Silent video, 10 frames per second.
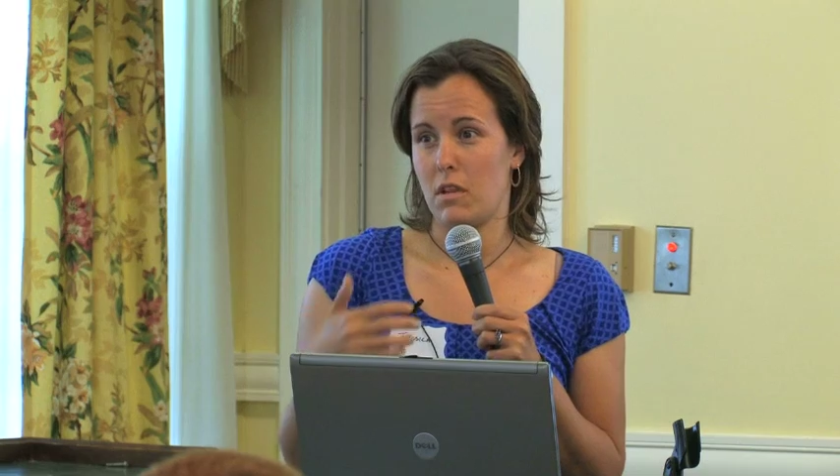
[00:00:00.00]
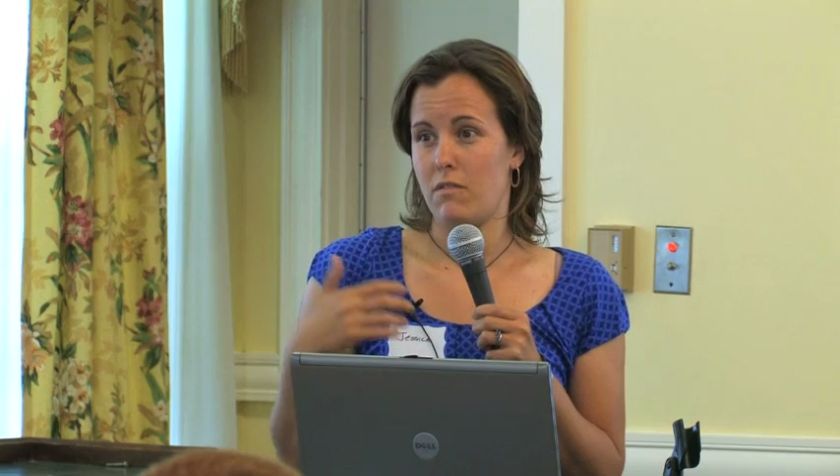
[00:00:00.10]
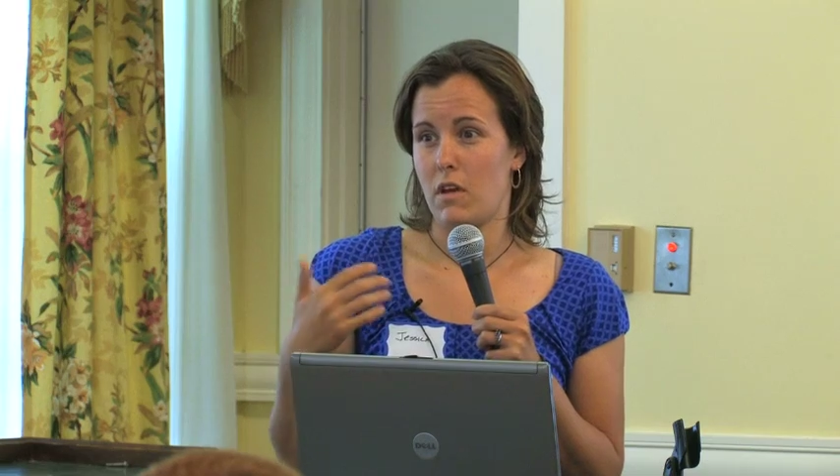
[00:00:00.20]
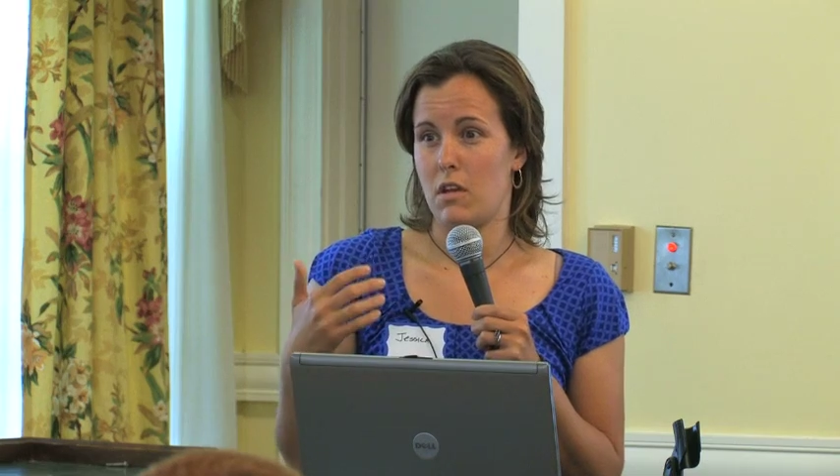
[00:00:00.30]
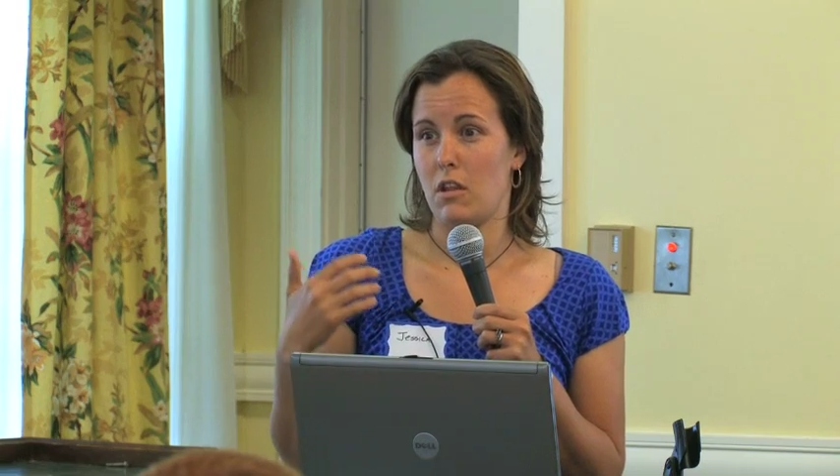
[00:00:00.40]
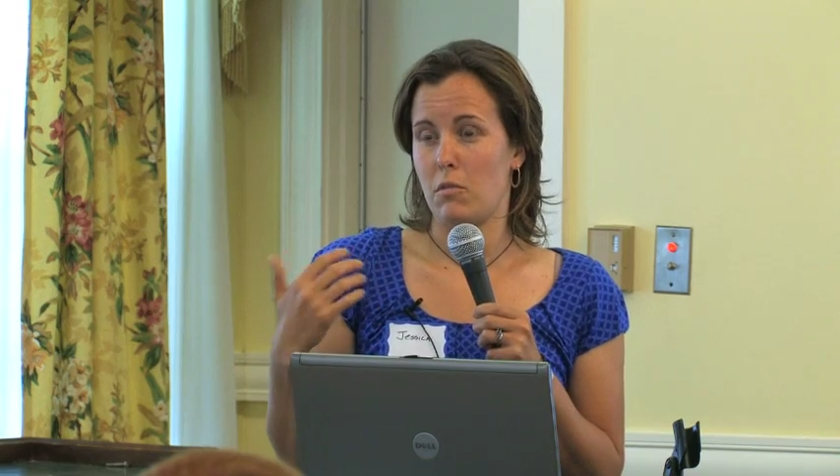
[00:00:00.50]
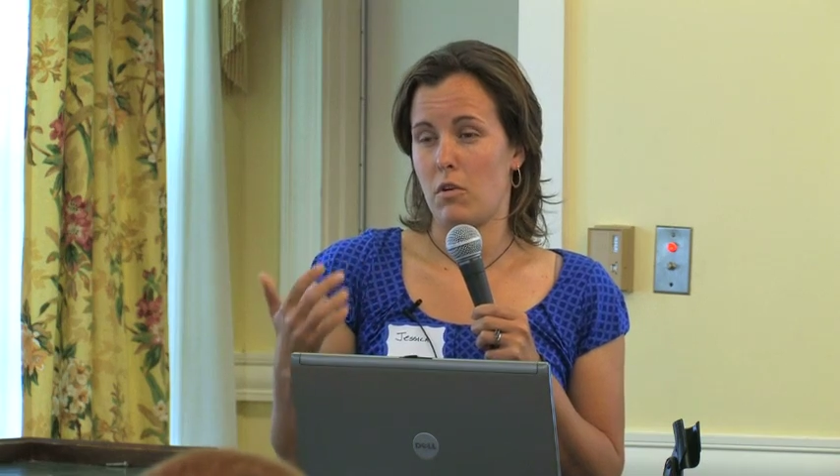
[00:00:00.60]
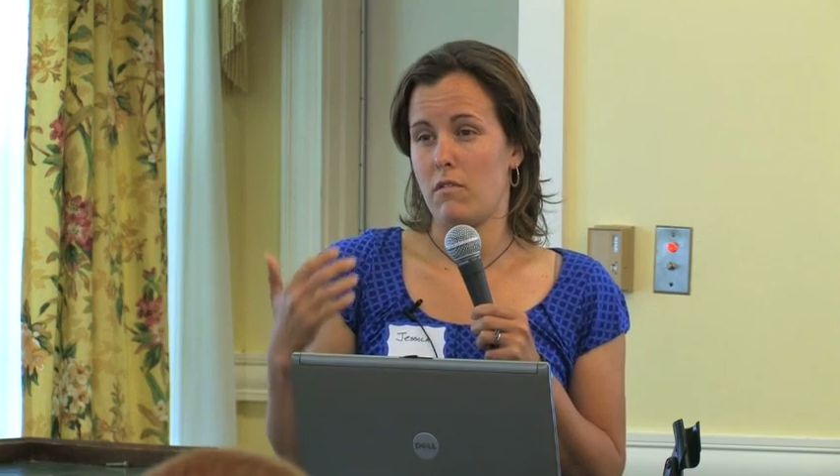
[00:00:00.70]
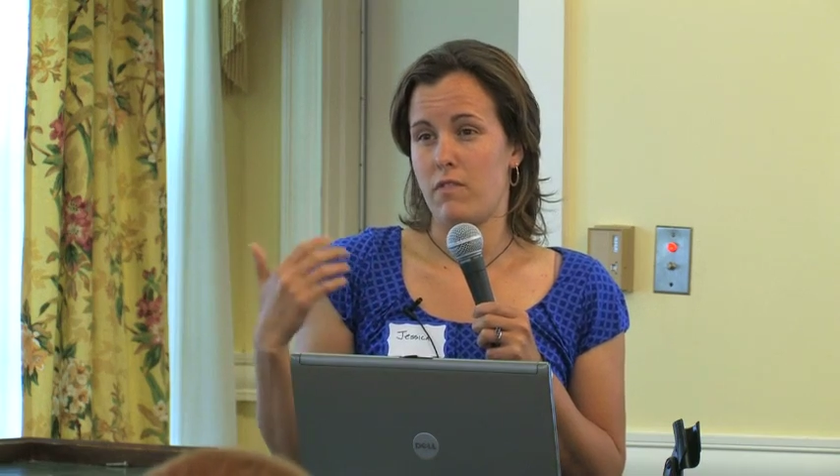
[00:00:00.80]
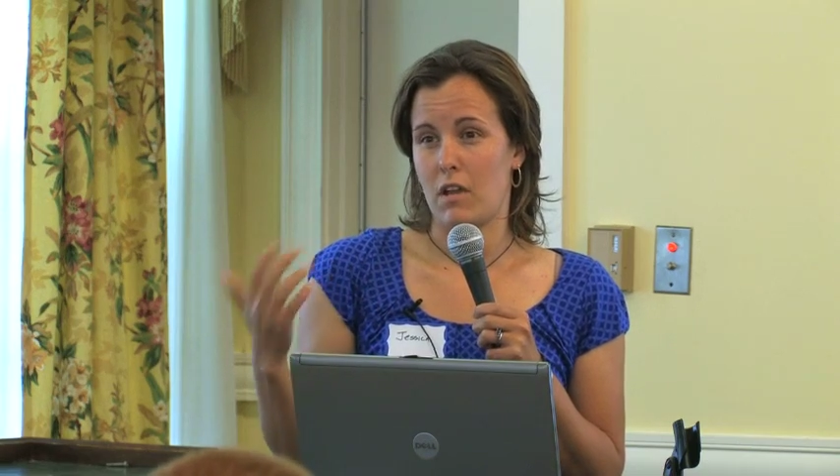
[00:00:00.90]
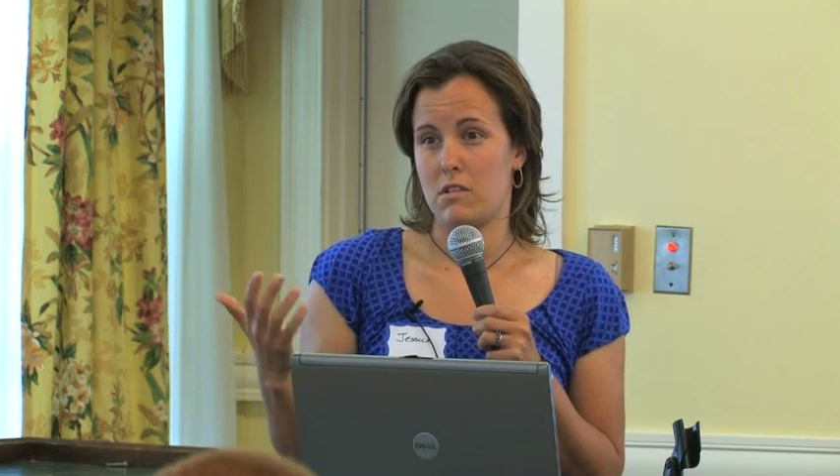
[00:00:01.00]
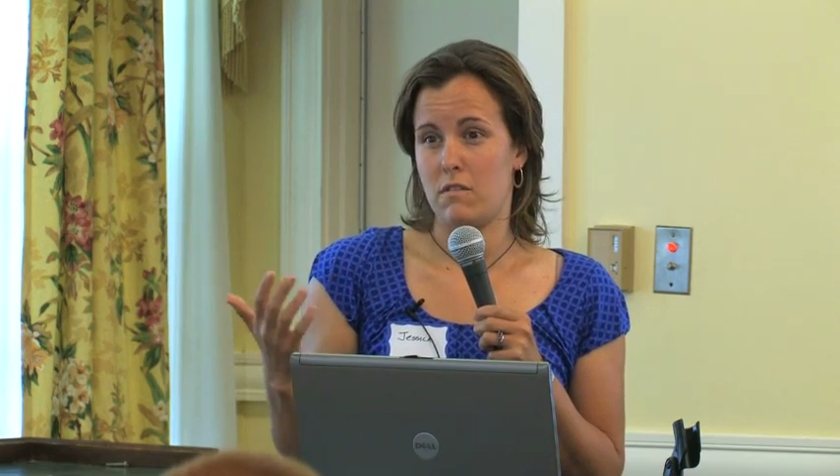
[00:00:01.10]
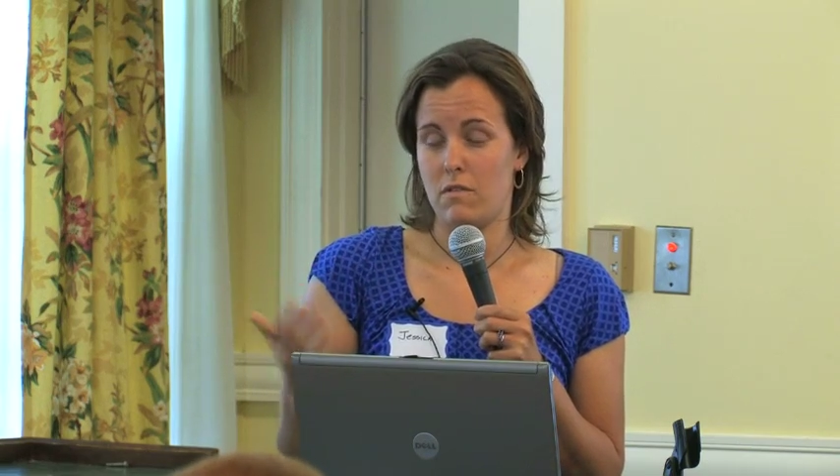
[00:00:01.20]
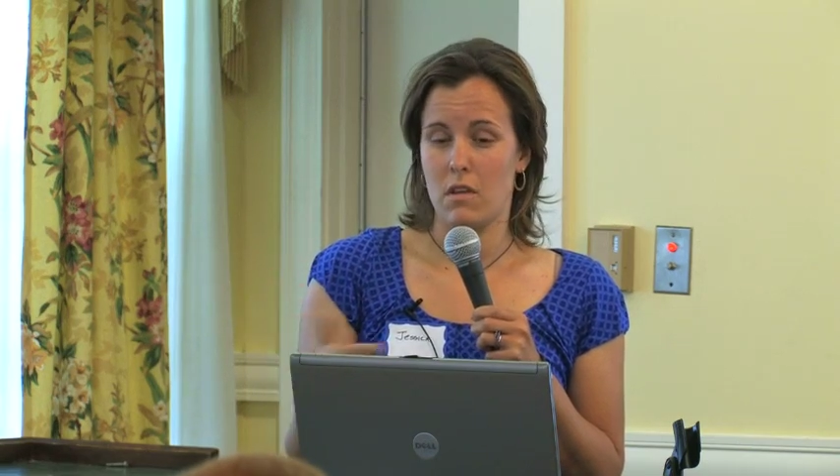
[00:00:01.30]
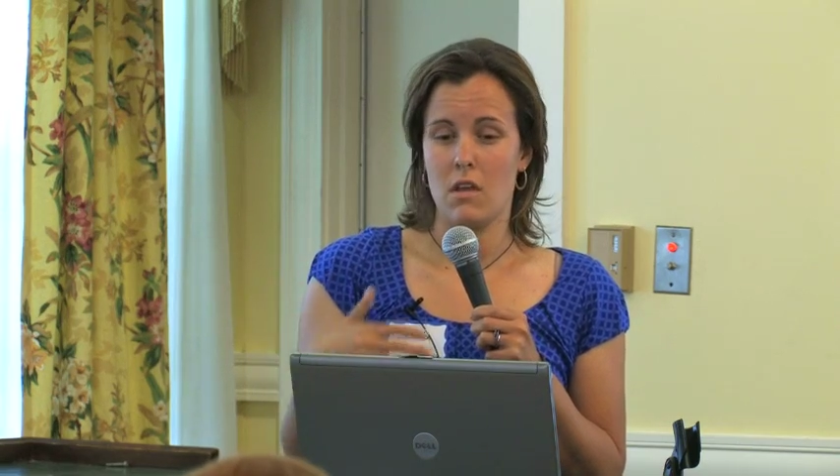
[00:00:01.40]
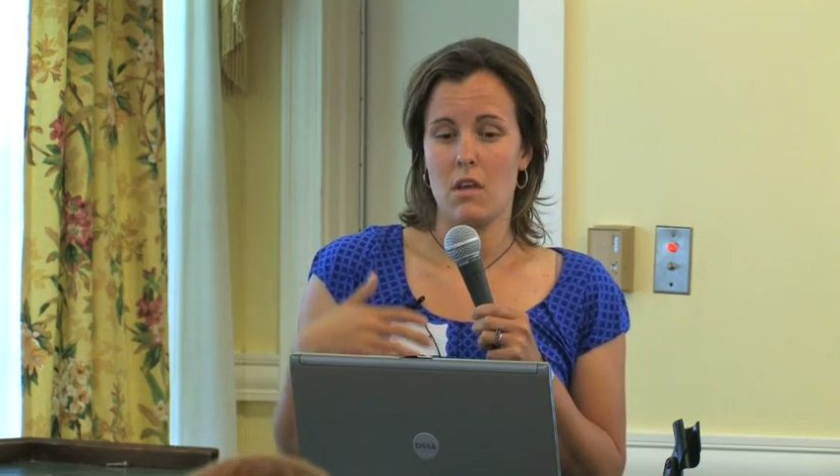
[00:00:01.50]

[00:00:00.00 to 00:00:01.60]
They find it a little more effective